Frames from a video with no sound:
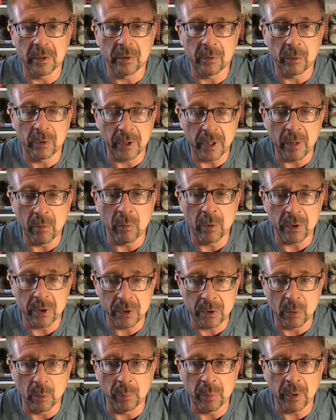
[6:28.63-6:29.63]
Today was
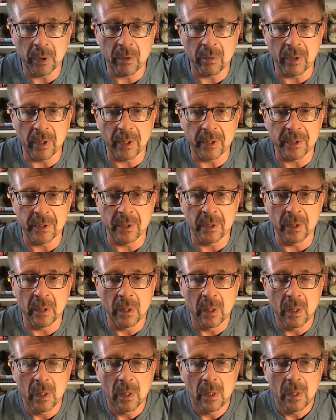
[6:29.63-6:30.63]
super crazy,
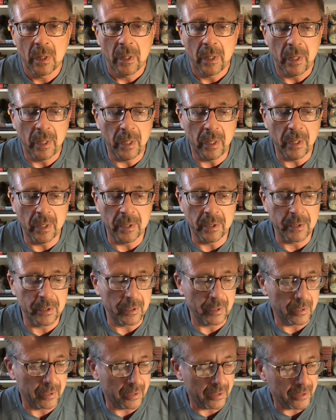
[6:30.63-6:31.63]
and
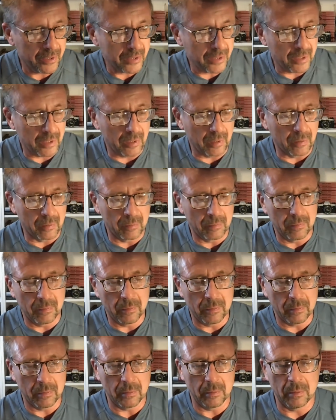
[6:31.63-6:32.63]
let's see,
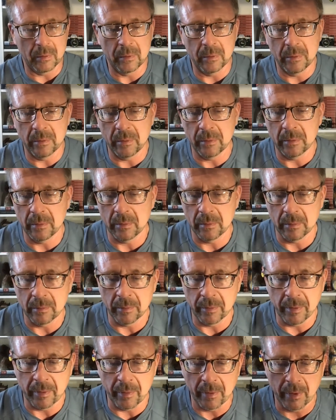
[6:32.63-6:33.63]

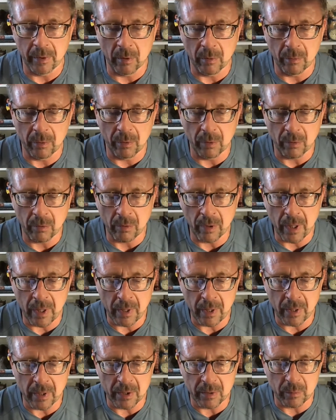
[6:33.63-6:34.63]

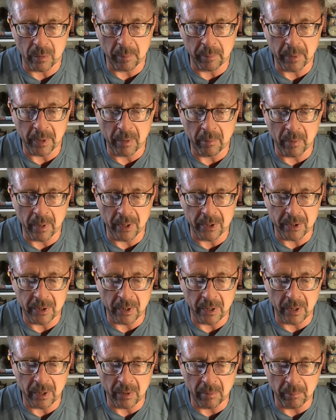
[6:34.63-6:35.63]
Ukrainians were pretty much
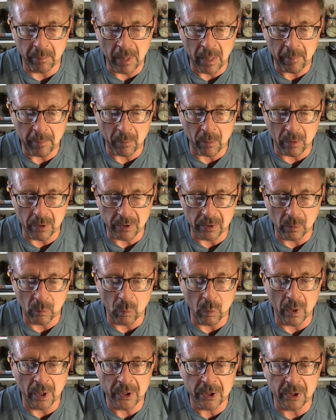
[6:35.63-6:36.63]
eating popcorns and
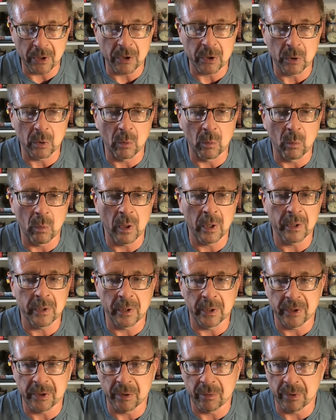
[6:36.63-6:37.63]
watching. So what
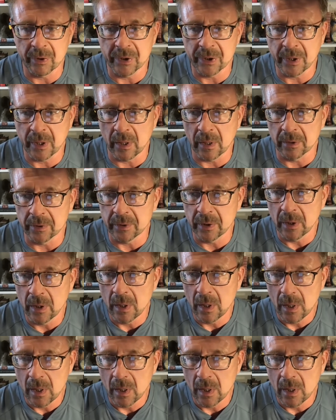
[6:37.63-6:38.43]
is the result?